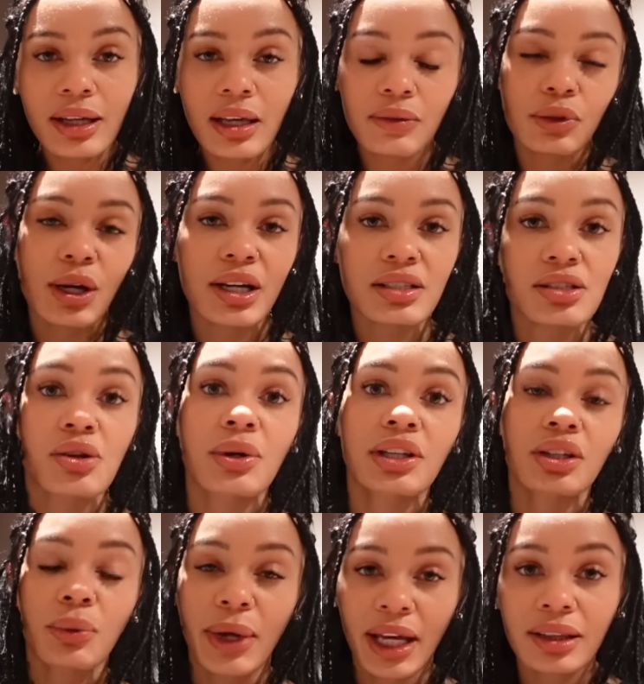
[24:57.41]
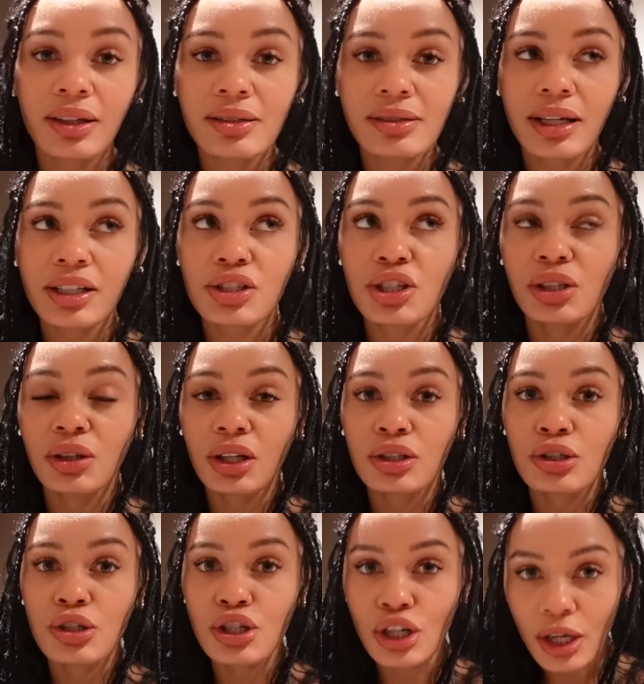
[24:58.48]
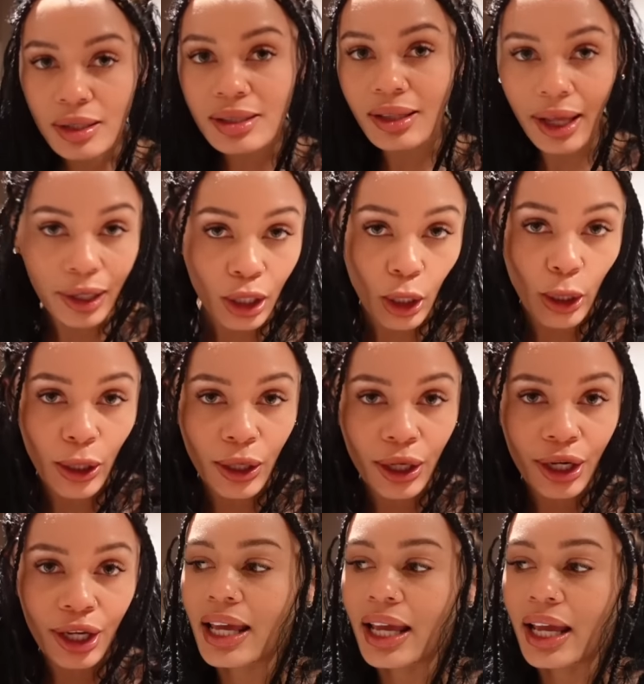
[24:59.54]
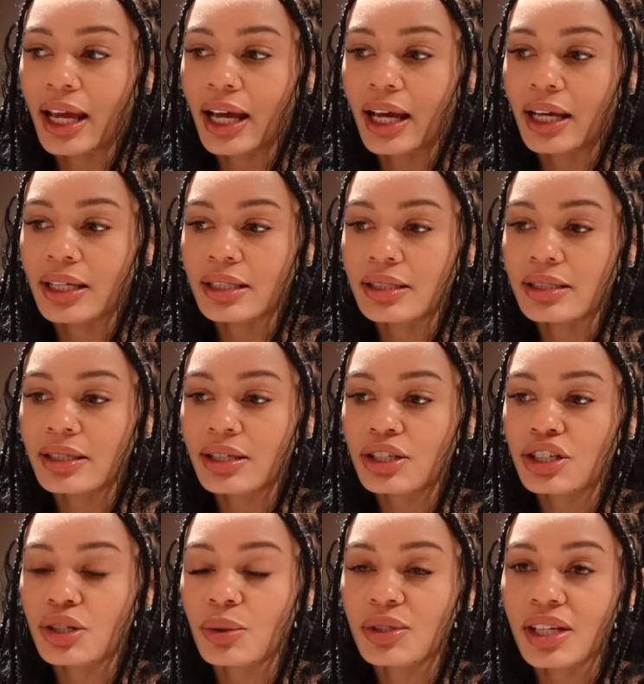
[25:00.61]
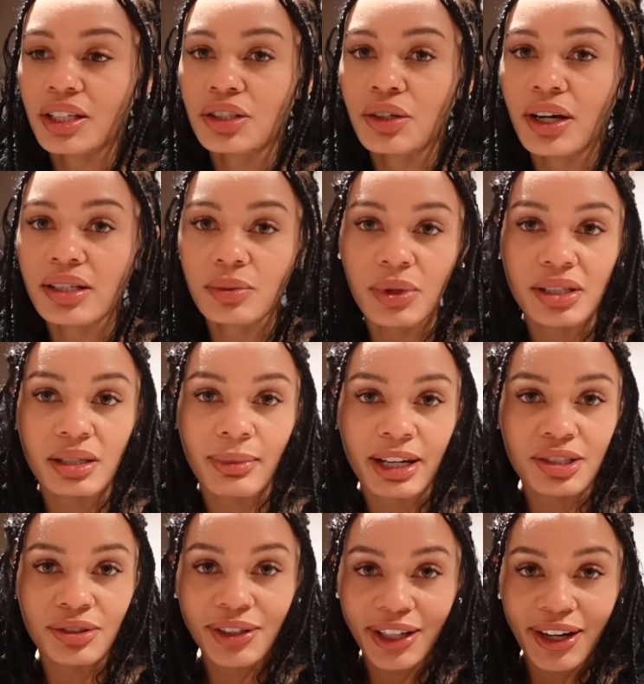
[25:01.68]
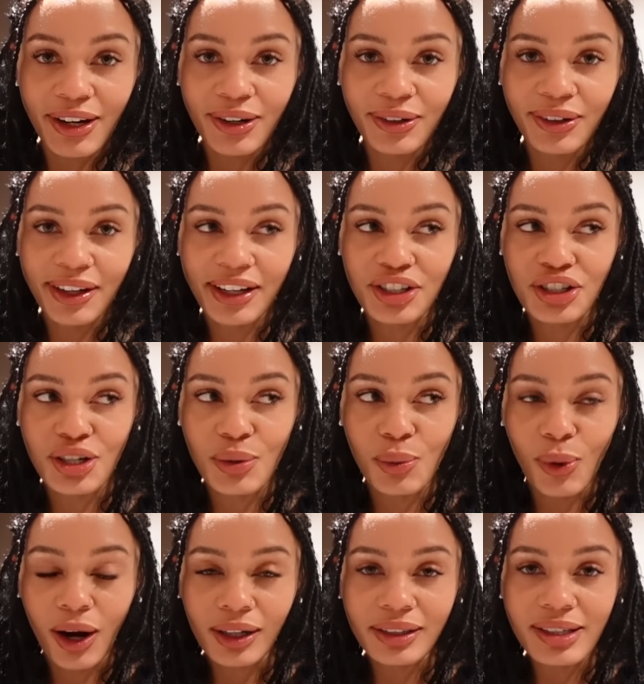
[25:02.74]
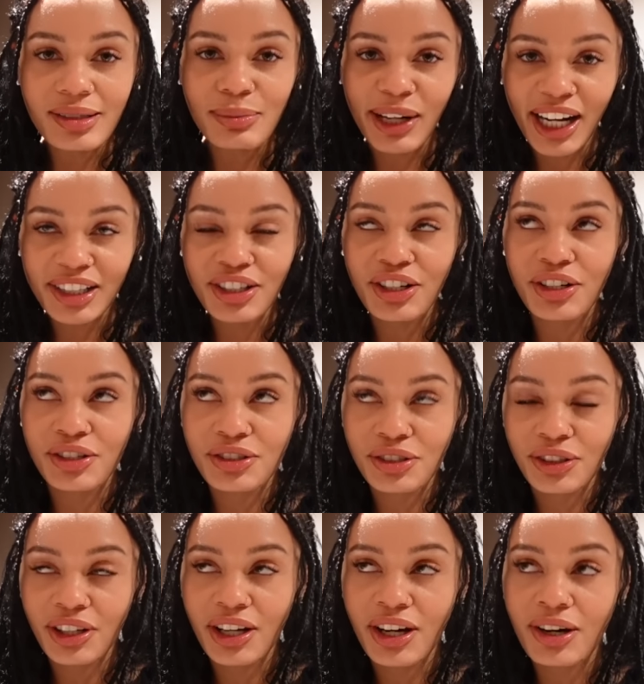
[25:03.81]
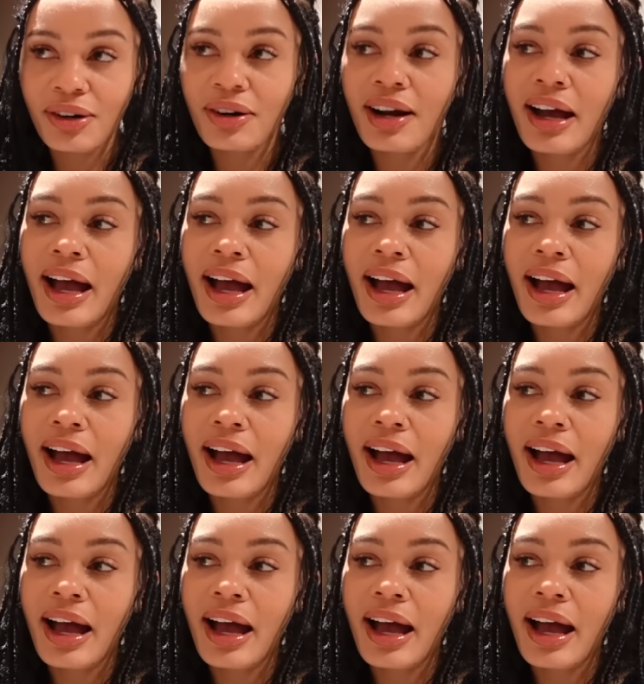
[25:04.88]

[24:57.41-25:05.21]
If you guys know what Luann looks like, she looked just like her. And she was like, do you guys wanna see my studio? And she walked us back to her studio.